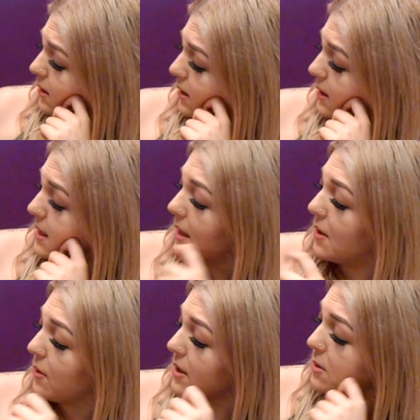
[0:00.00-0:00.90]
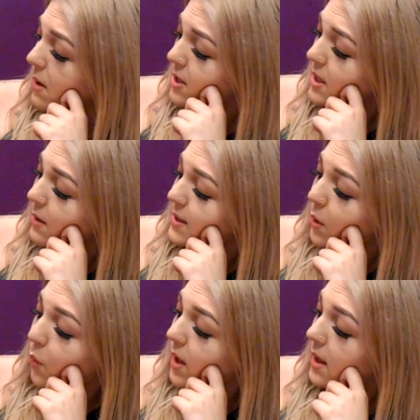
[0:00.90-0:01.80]
because I literally swatched and I was like,
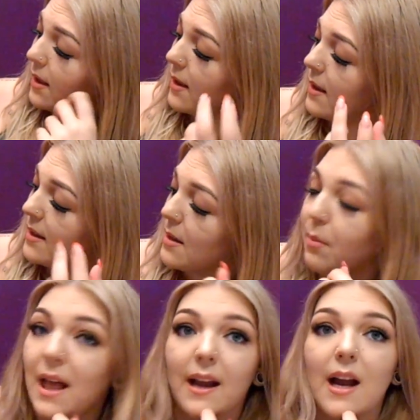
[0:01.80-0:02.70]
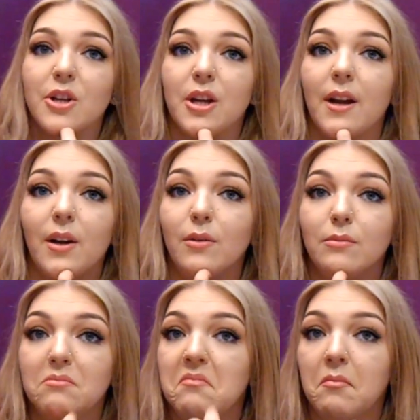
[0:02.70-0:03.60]
what? It's a black eyeshadow.
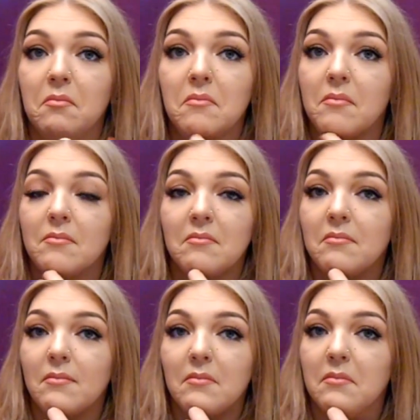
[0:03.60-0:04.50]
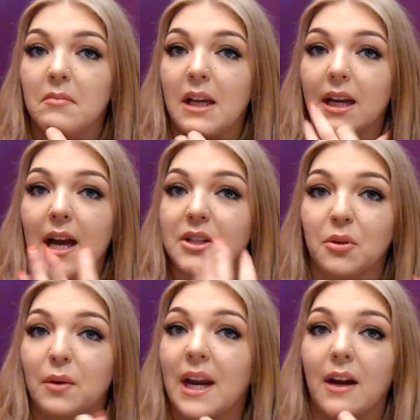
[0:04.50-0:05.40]
Like, I
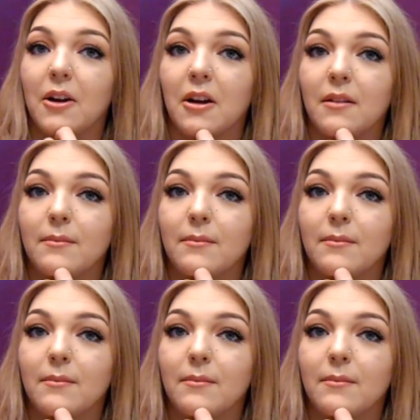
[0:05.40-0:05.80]
don't care.